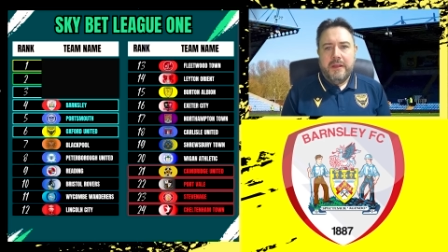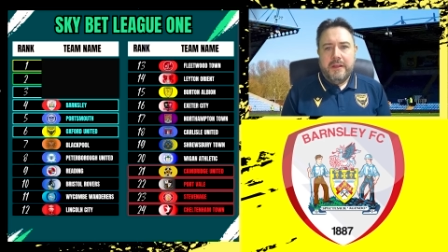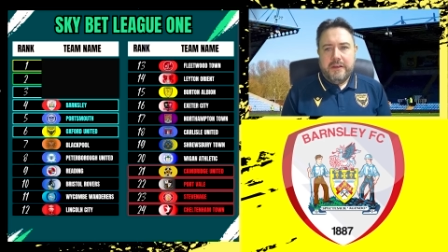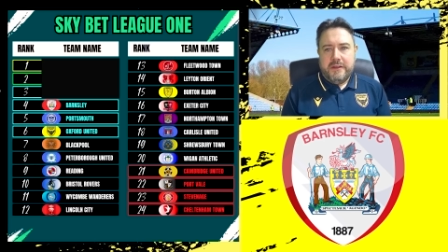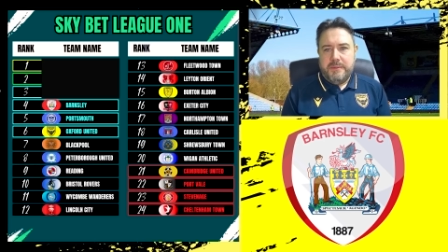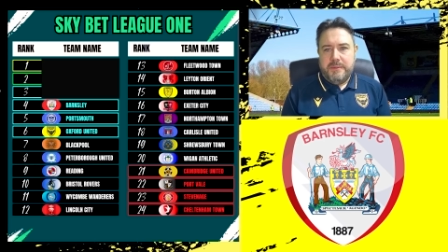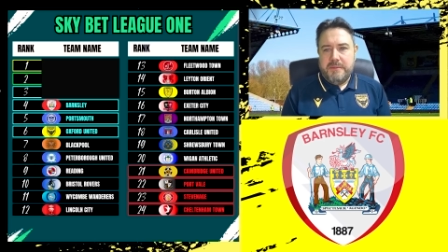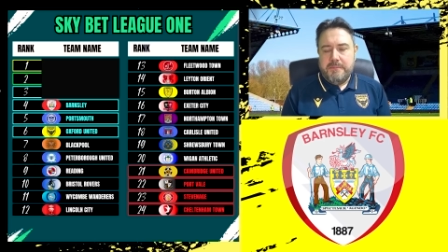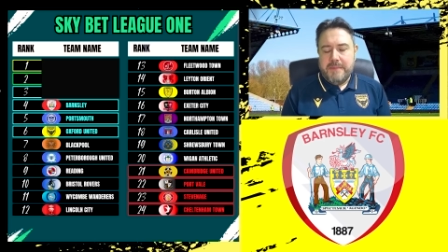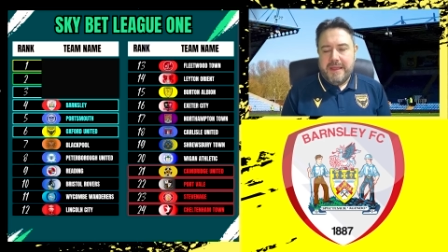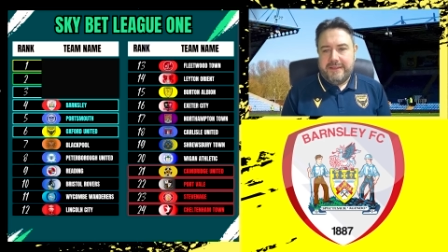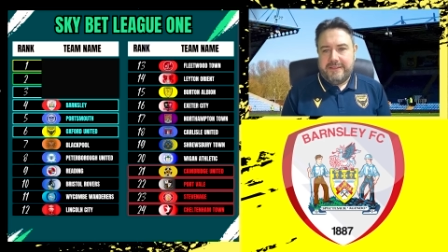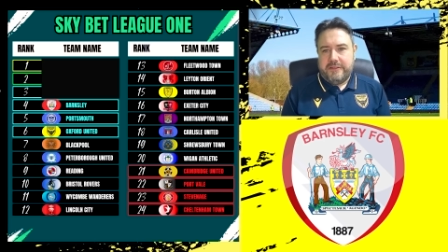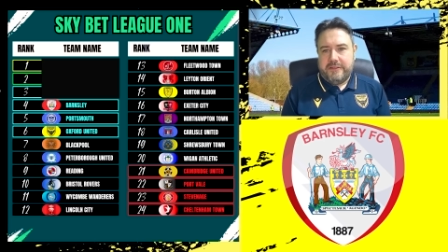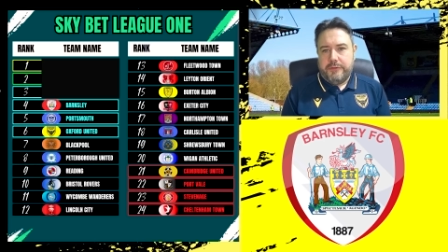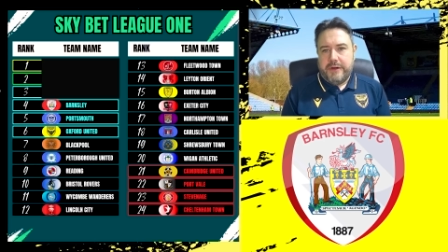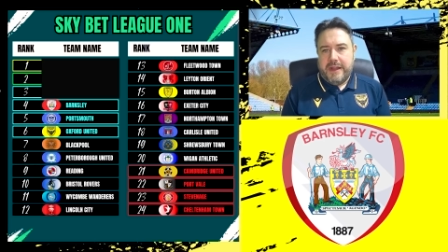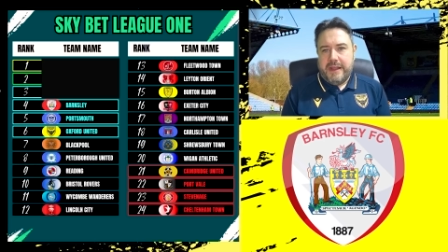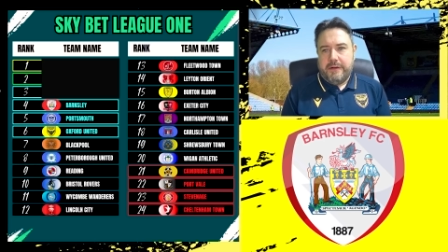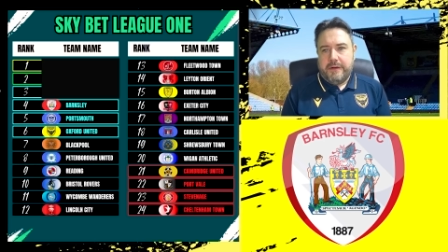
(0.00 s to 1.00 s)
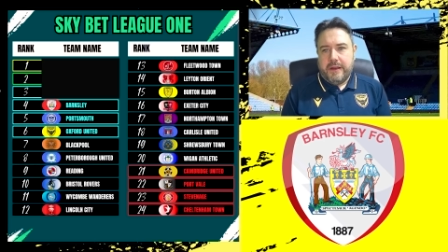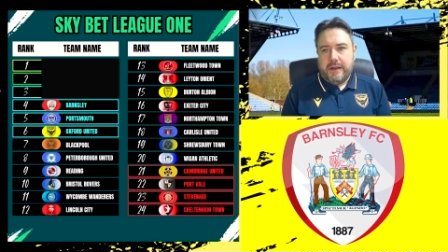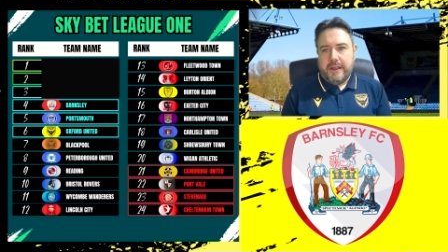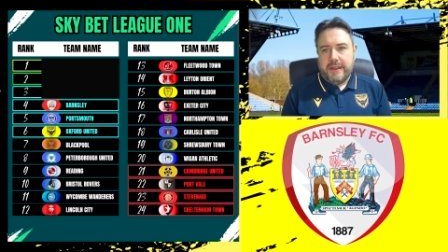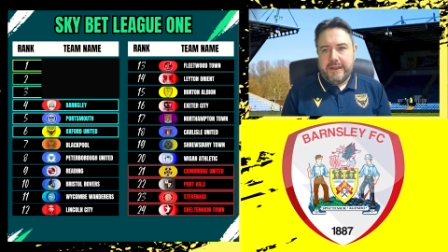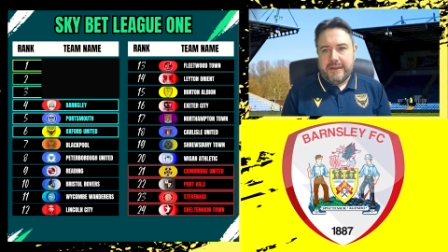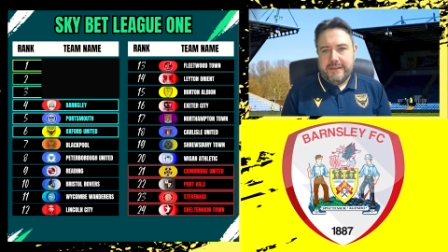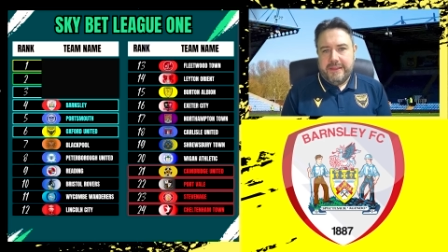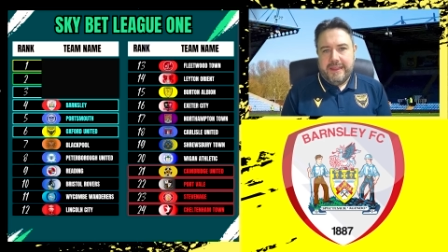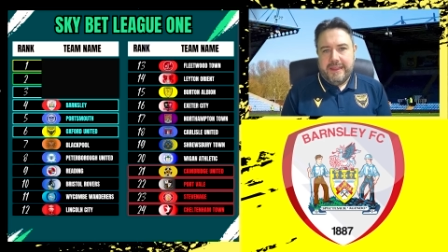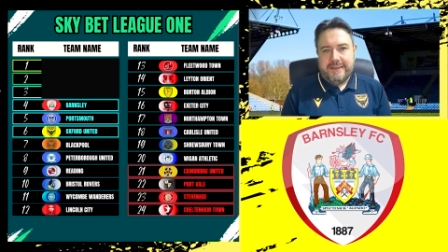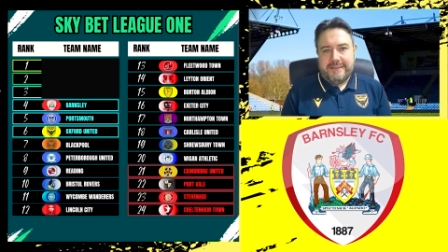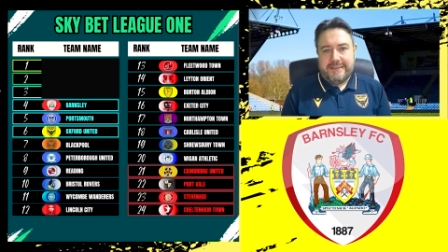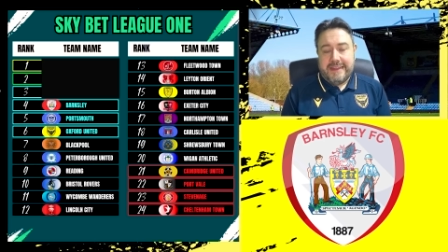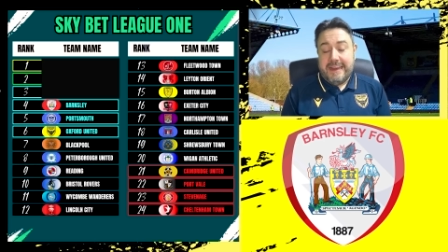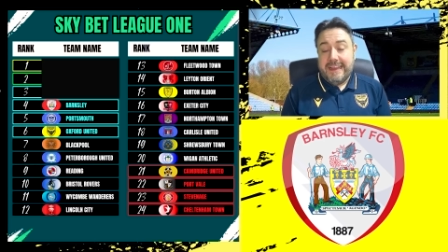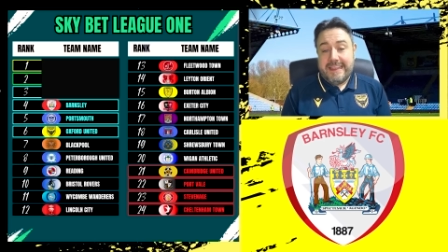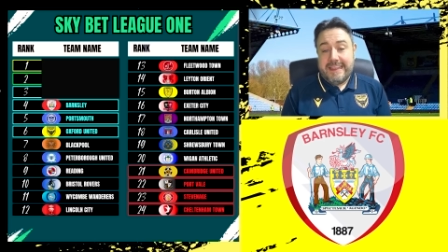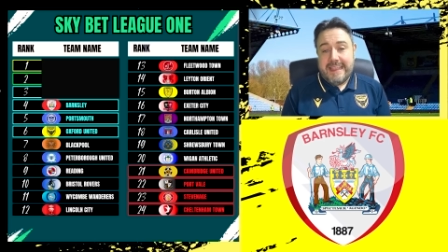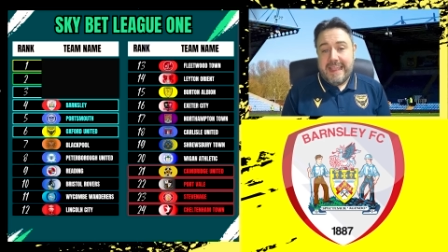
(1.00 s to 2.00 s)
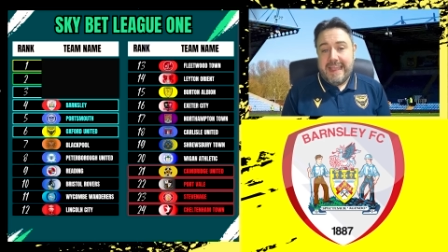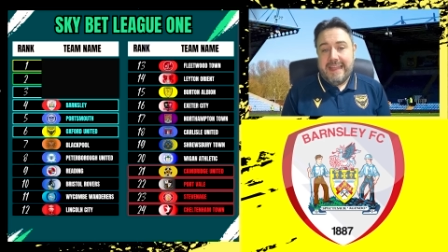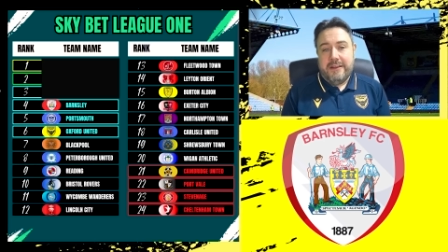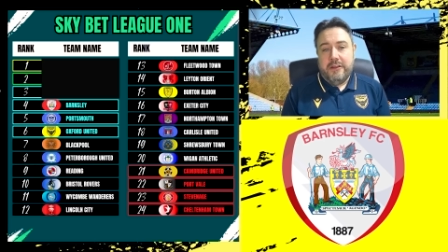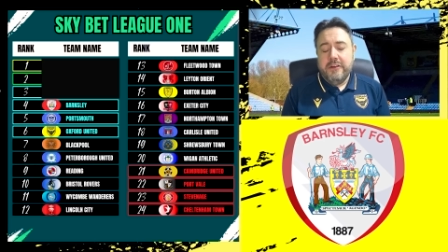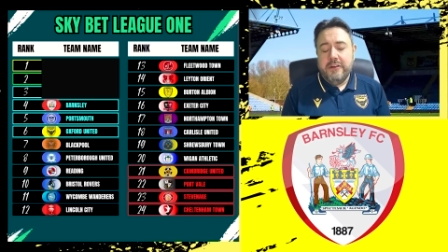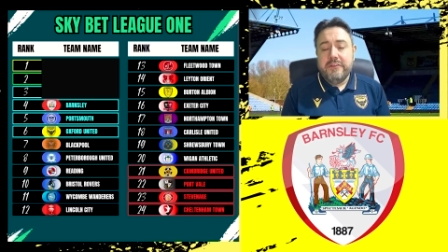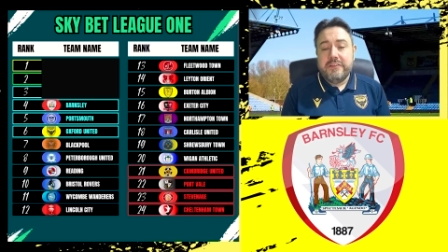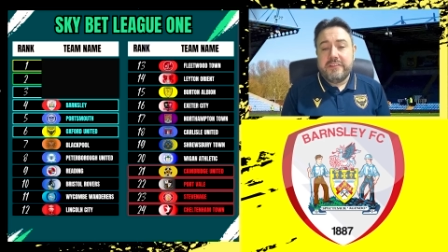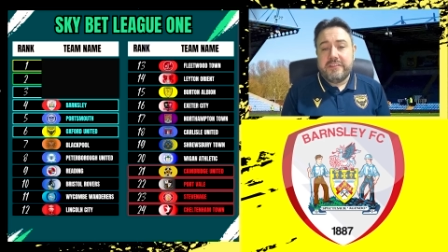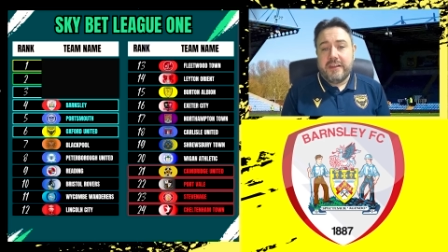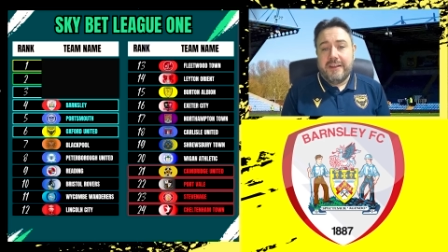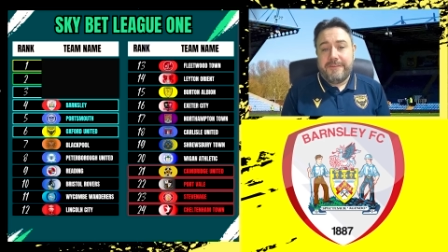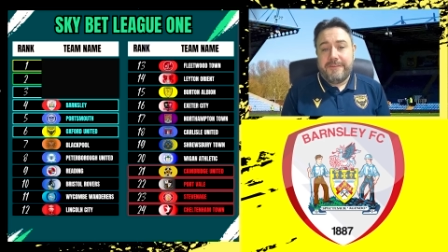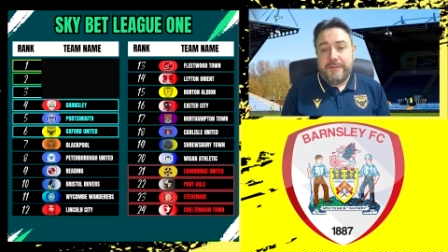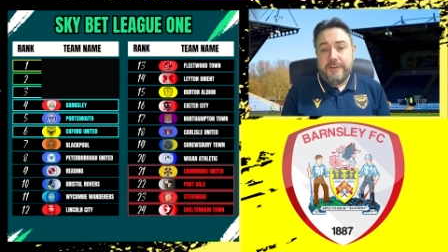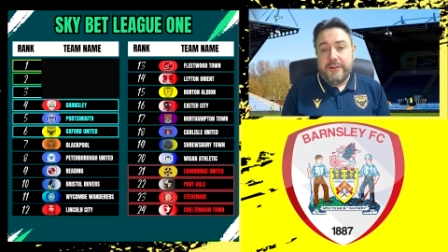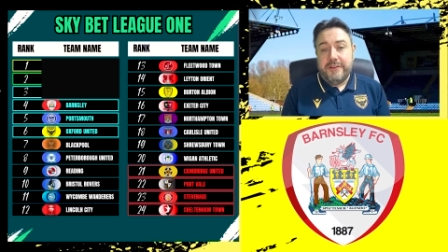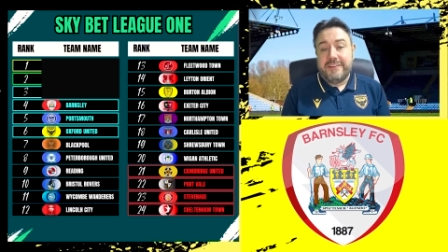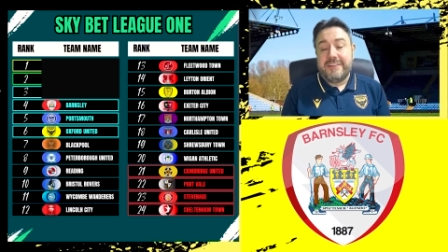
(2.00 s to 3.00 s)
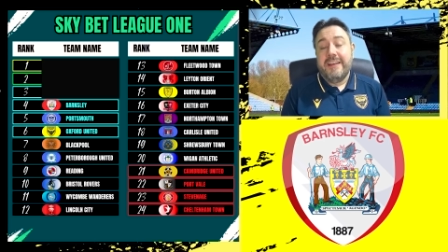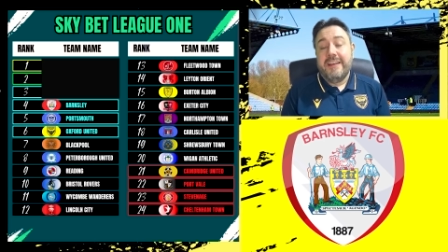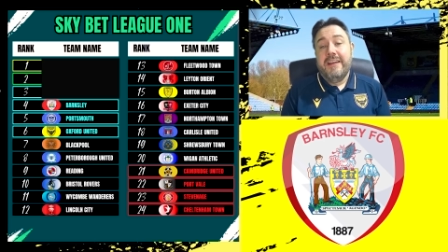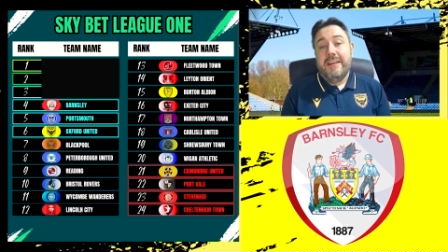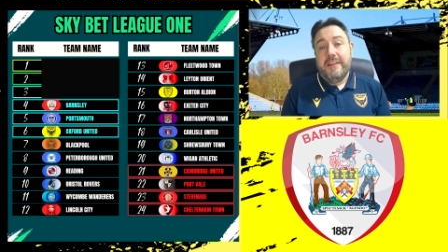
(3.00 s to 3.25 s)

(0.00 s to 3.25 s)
to be messed around like this. And again, who suffers?